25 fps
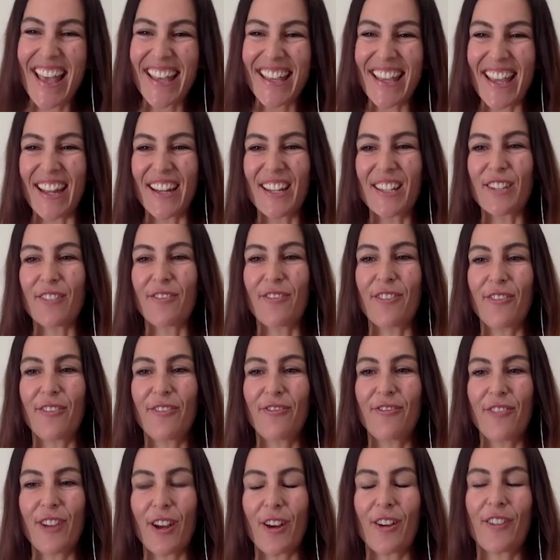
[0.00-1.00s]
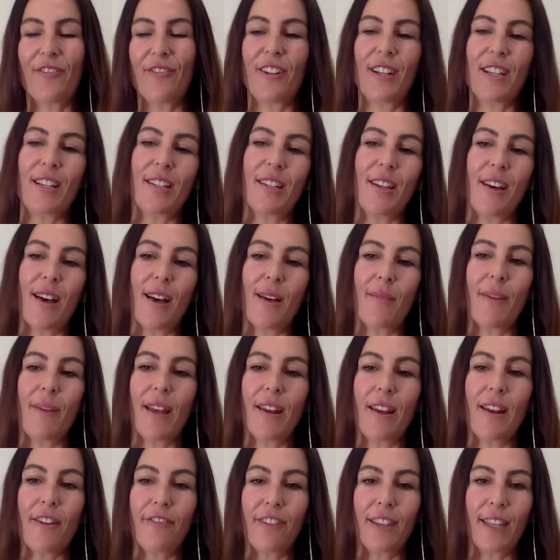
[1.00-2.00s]
yeah, it is a f- yeah. very fitting time,
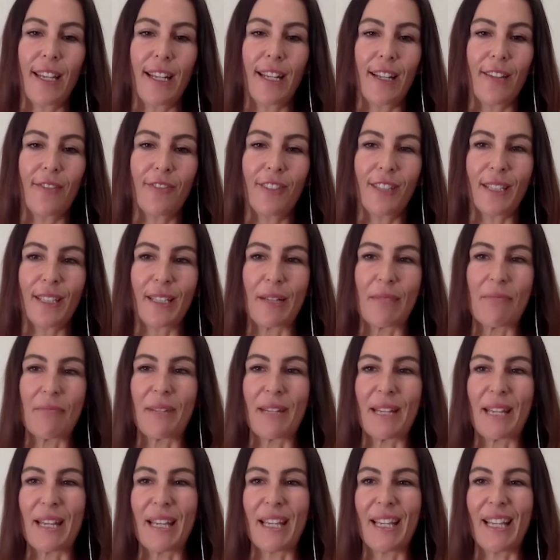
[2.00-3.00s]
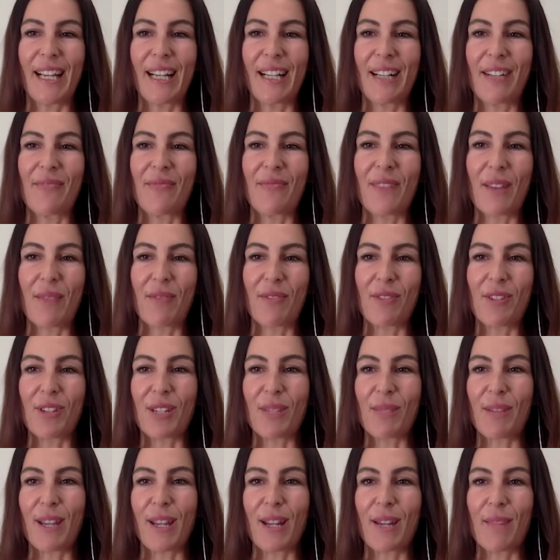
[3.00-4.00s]
and I fell in love with the company. Um, and we are just
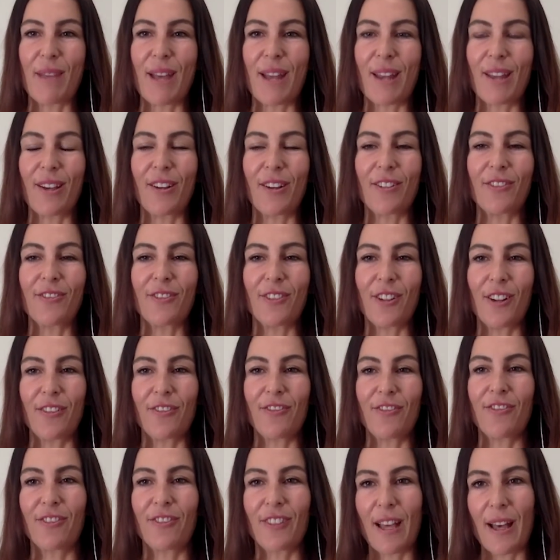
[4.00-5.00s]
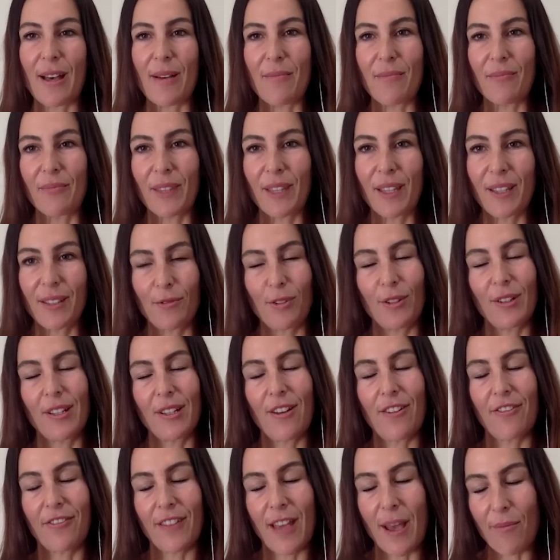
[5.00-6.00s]
speaking about it off off um, well,
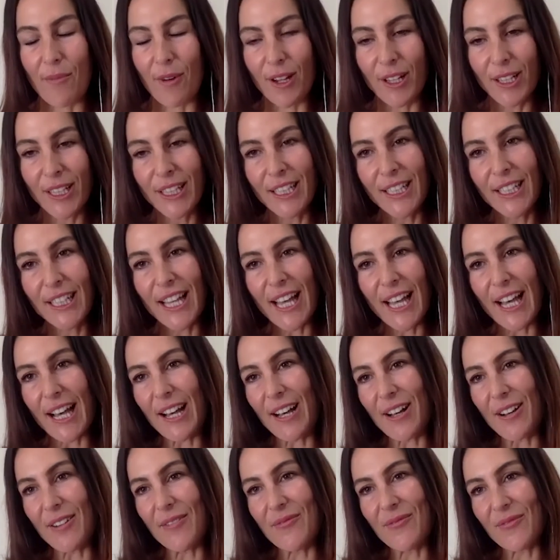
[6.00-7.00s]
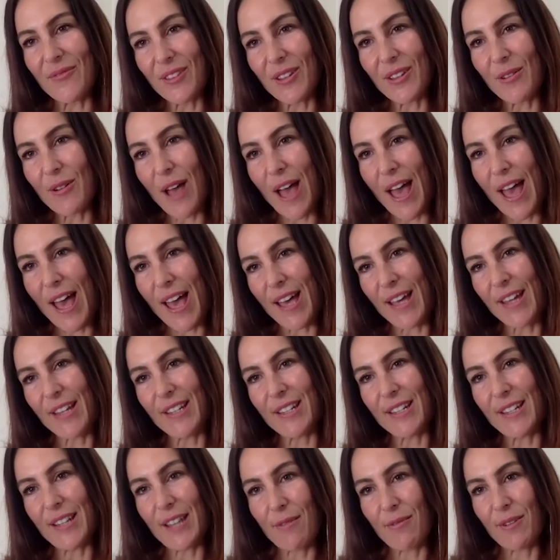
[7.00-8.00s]
off camera. Um,
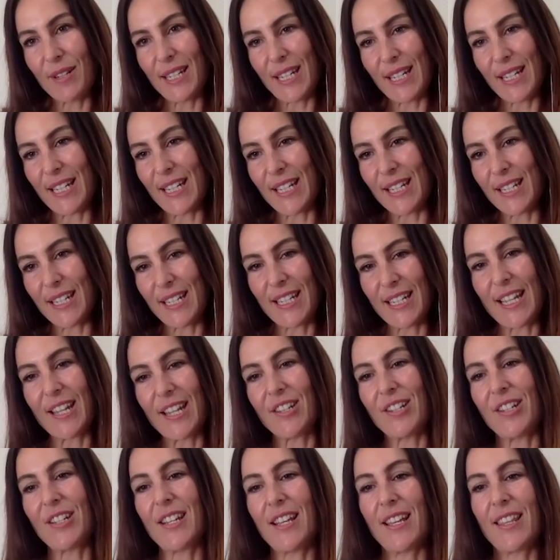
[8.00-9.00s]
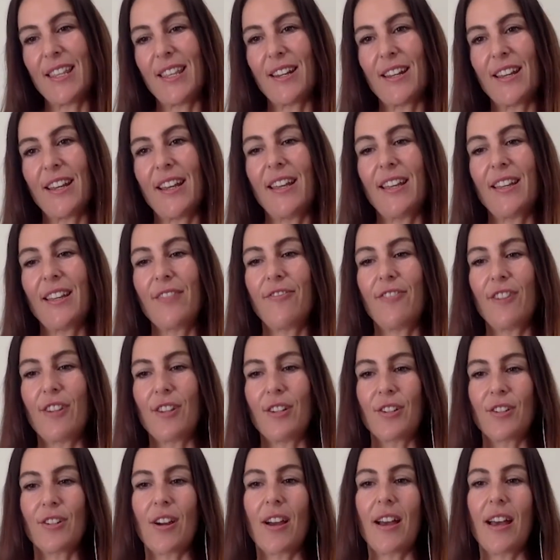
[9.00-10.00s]
and it was in London last year that I
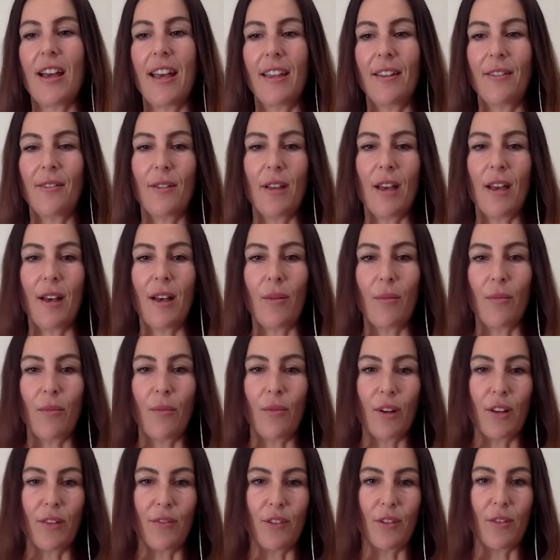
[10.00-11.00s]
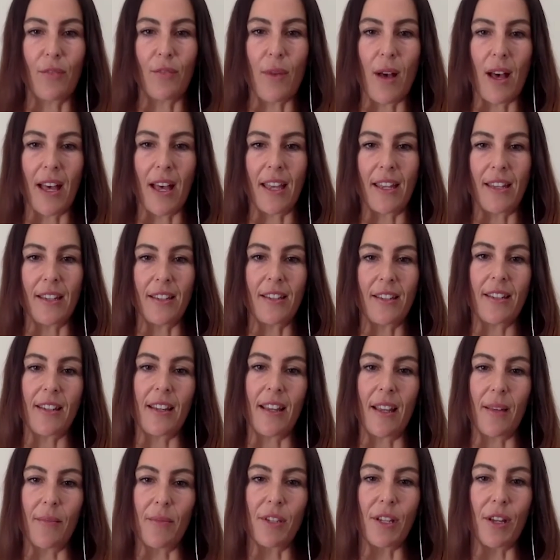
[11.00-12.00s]
first tried um, one of your mind,
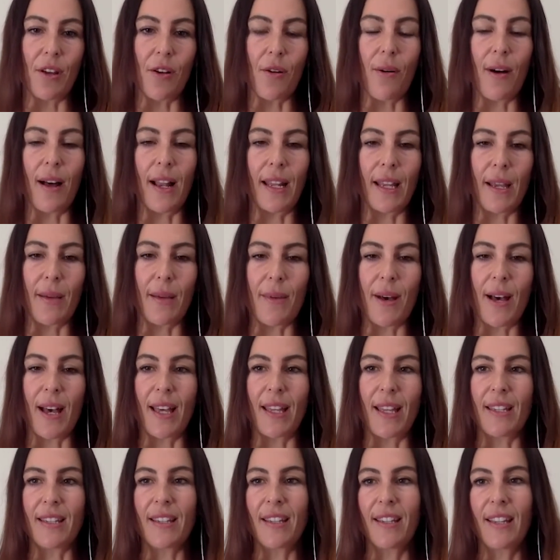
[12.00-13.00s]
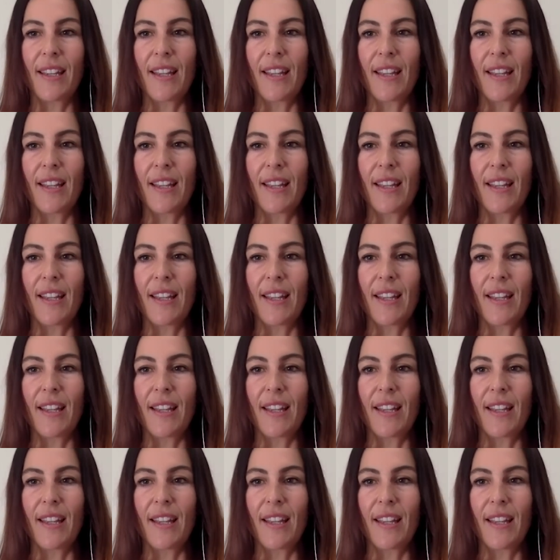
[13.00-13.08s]
um, the Qualia mind,